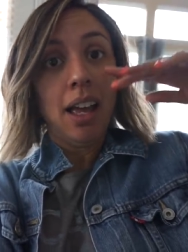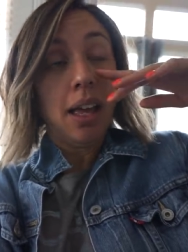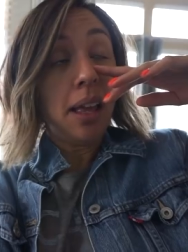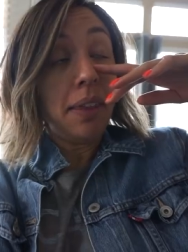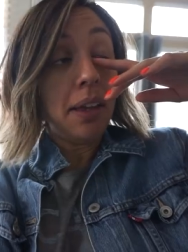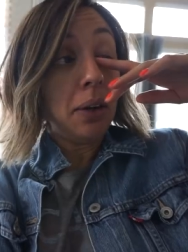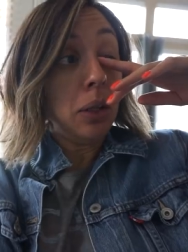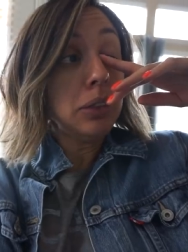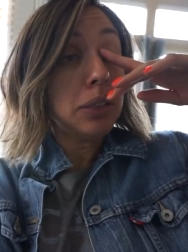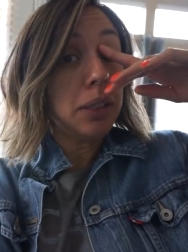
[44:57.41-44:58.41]
uh, that
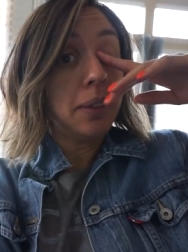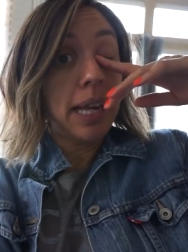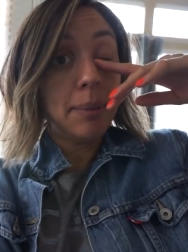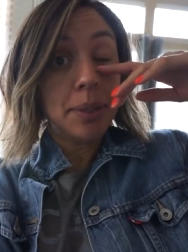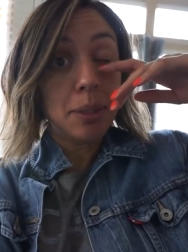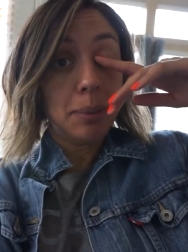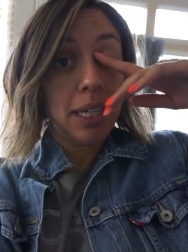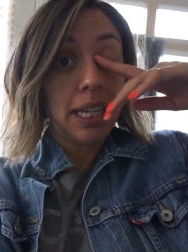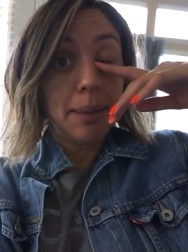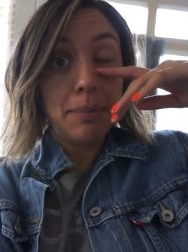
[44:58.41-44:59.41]
also happened to
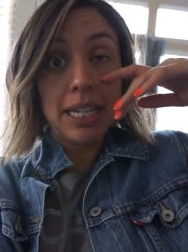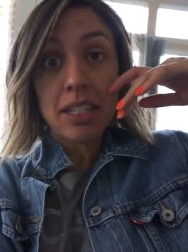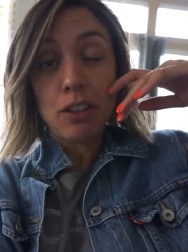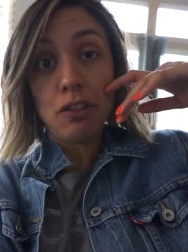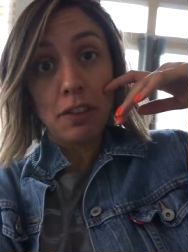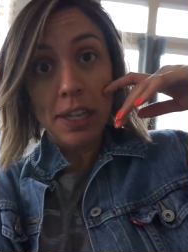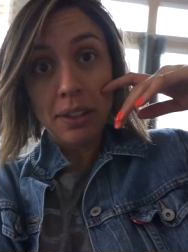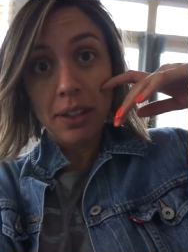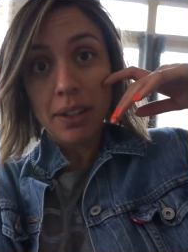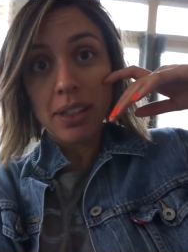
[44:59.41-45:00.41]
be a massive
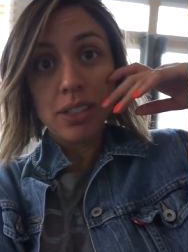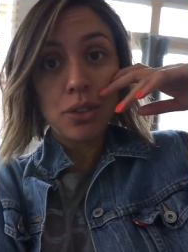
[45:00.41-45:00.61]
failure.